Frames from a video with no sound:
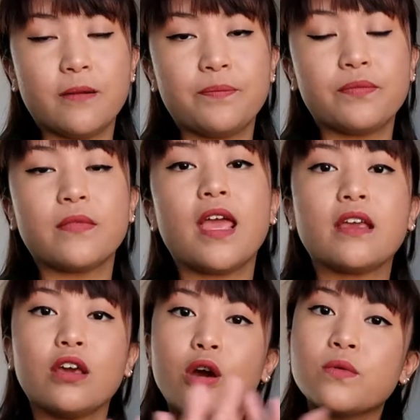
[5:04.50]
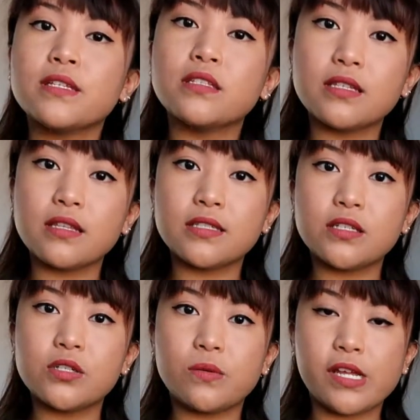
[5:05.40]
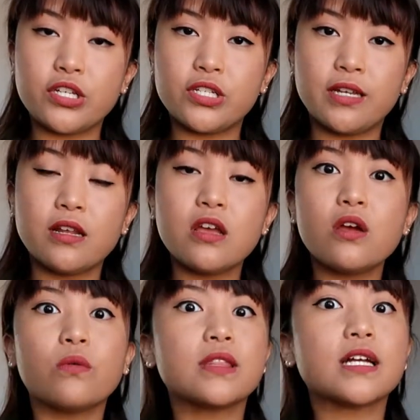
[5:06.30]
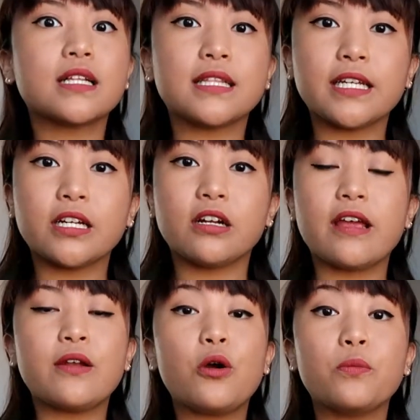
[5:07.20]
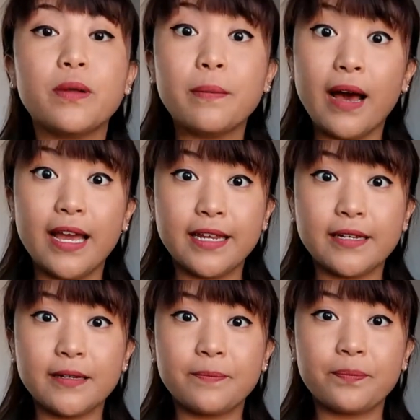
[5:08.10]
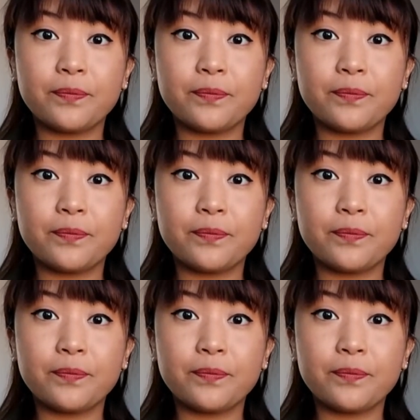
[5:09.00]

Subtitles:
her and go into the situation with a clear and open mind.